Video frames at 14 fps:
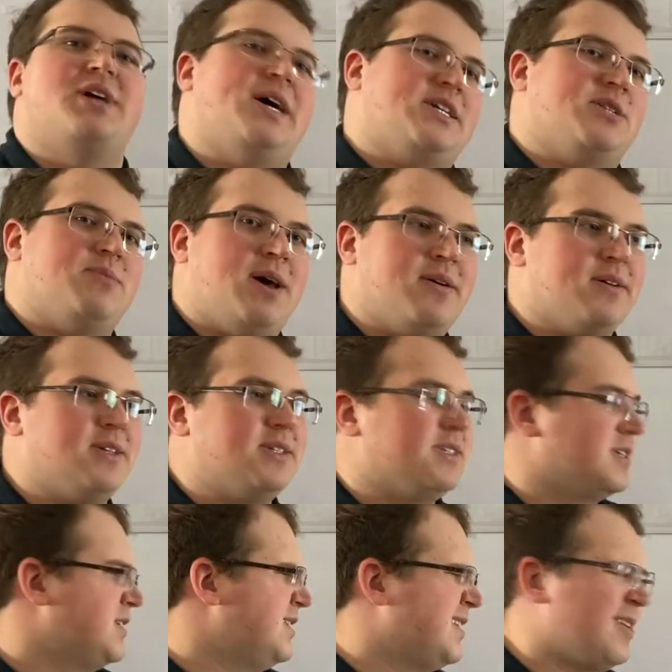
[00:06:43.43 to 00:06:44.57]
talks about in his
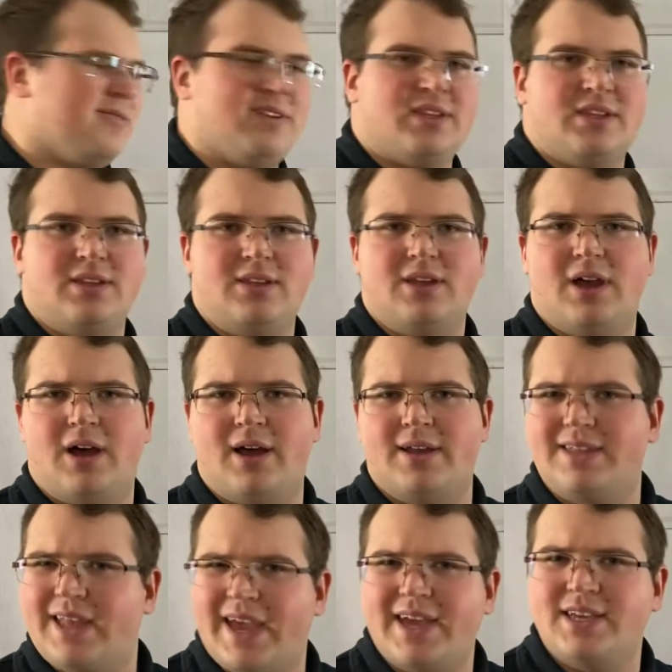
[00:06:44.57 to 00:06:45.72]
67
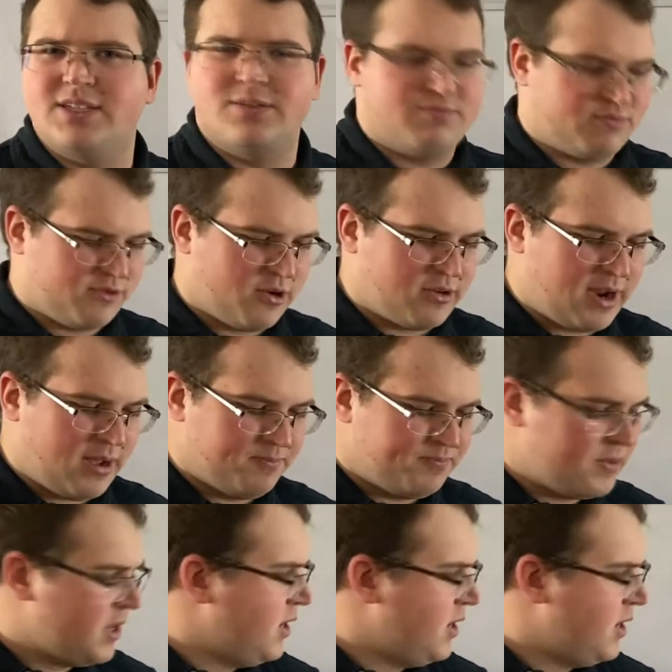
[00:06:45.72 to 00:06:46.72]
days program.